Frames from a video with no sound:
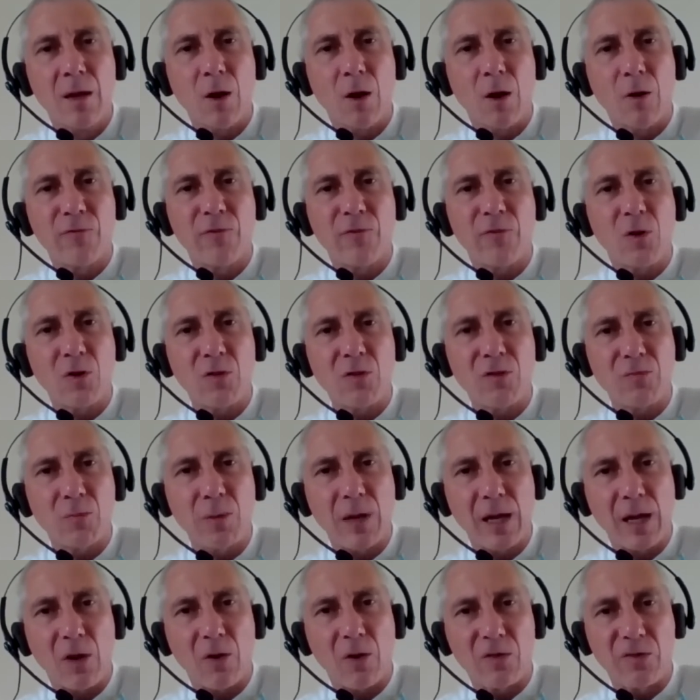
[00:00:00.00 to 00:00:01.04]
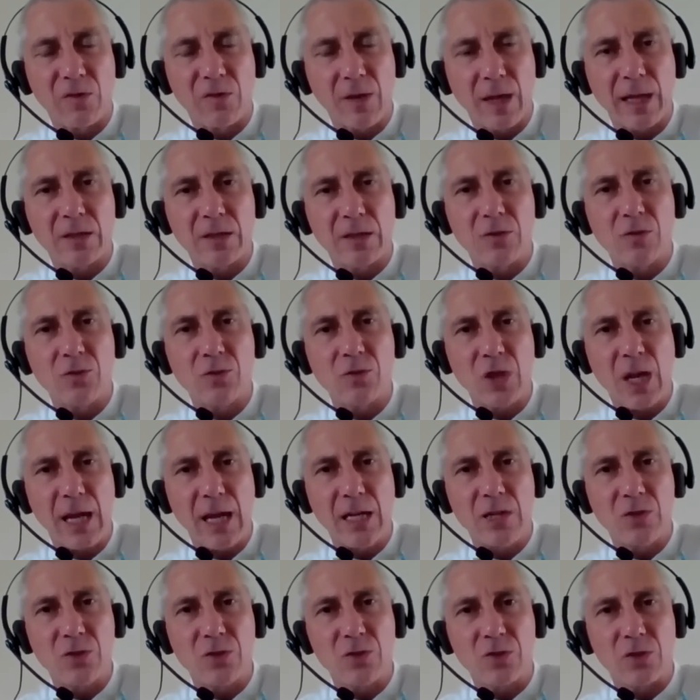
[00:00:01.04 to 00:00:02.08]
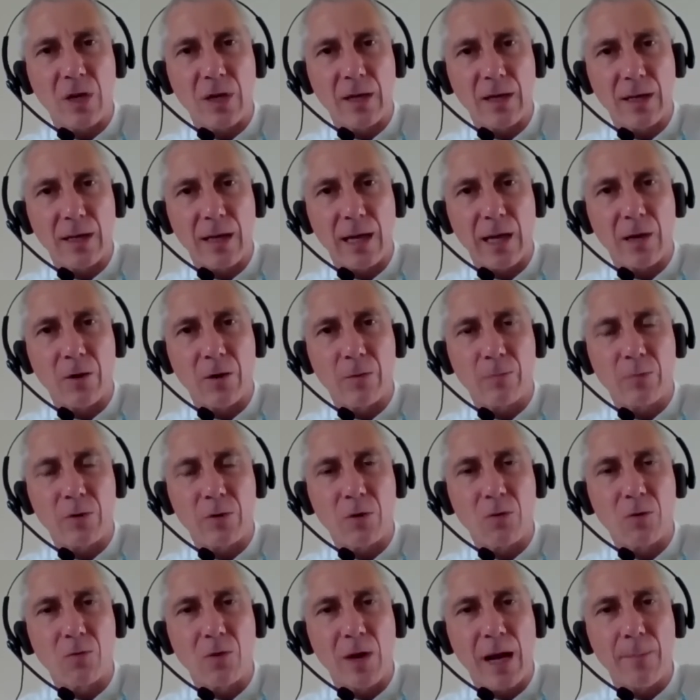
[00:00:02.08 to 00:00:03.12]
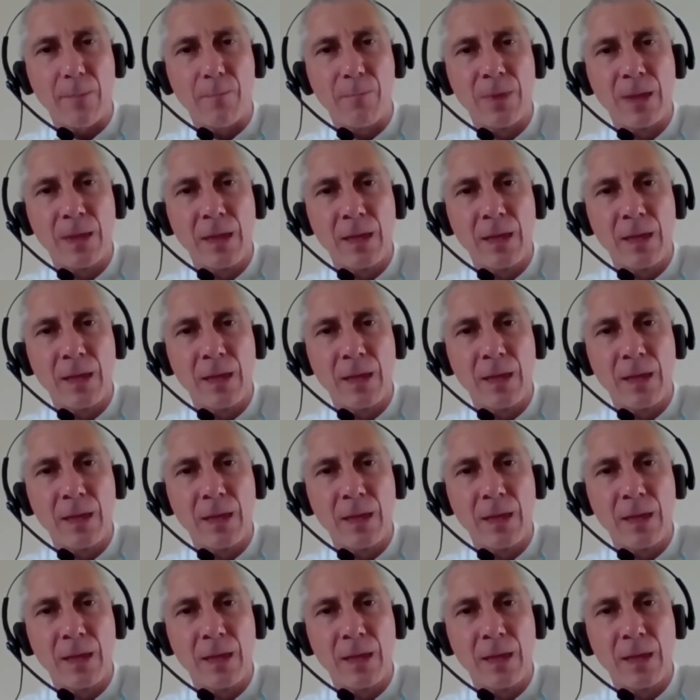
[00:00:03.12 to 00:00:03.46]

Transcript: of course we also had to change our program.